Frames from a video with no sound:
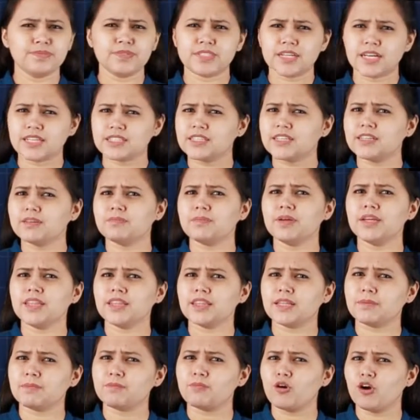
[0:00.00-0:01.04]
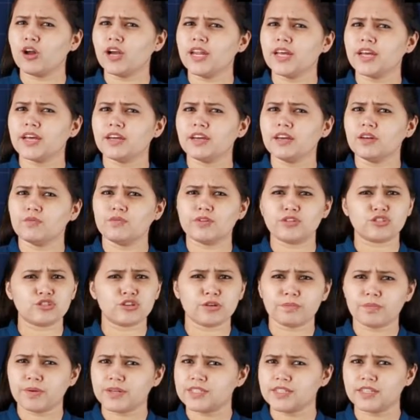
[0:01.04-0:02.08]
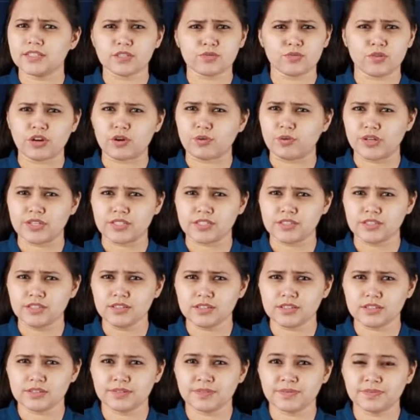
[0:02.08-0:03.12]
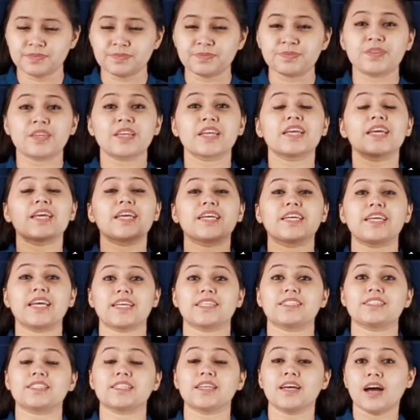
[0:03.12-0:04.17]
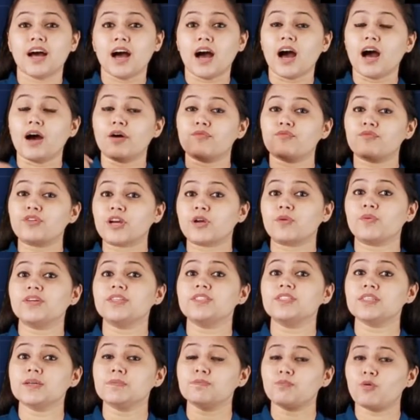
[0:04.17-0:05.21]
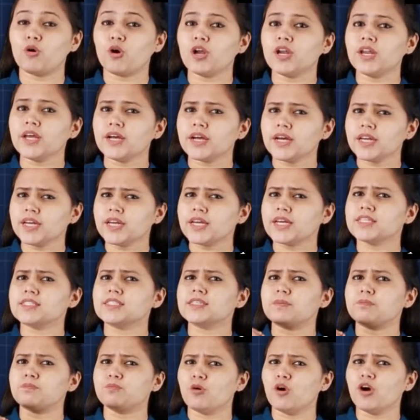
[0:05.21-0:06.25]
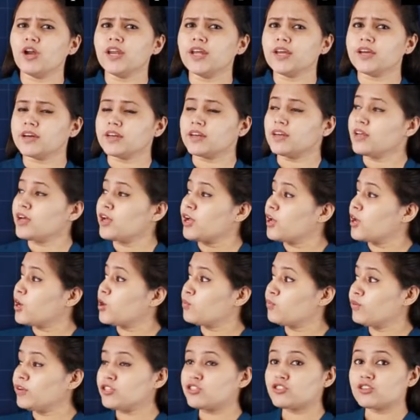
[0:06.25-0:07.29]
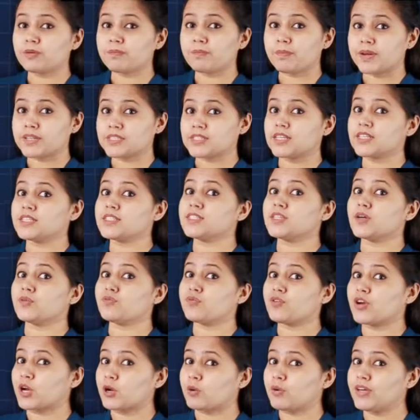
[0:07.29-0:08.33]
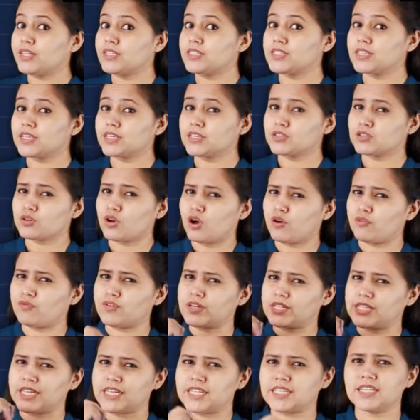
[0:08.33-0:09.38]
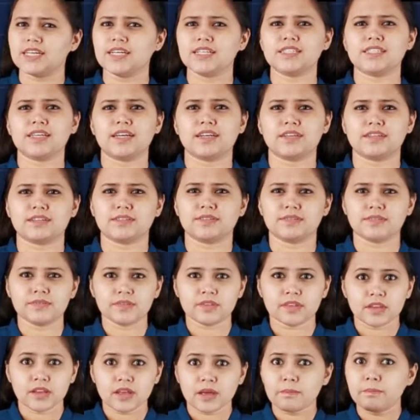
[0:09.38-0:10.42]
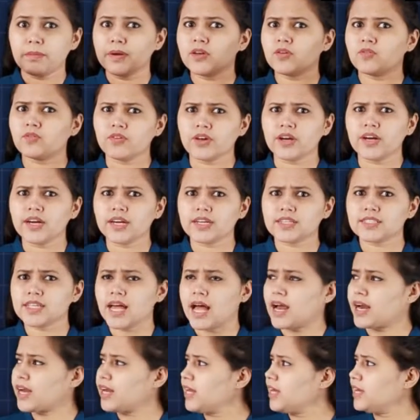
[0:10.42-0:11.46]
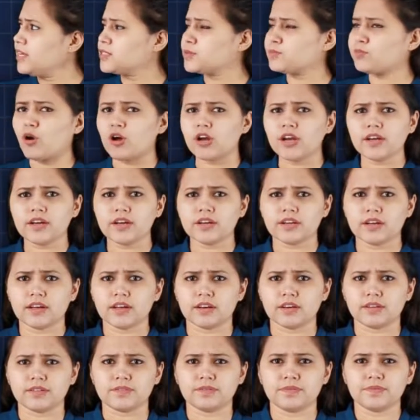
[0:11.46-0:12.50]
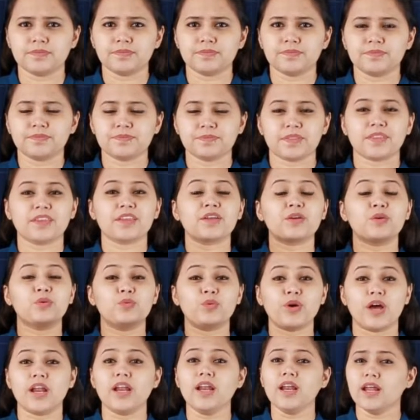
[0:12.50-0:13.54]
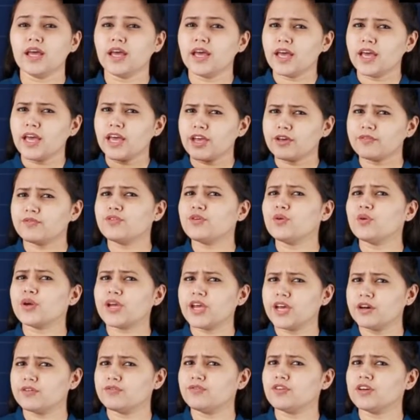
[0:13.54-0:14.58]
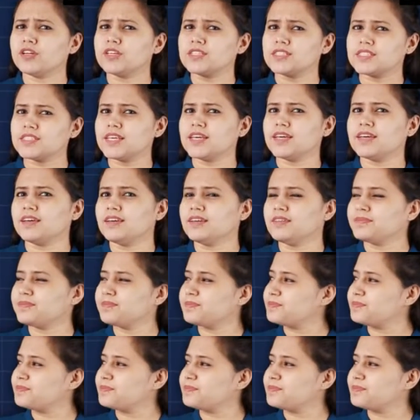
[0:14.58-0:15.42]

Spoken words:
Does it mean the polygon which represents frequencies? Yes, a frequency polygon is a polygon which represents the frequencies of a data set. But where exactly is the polygon here? Well, if you carefully see,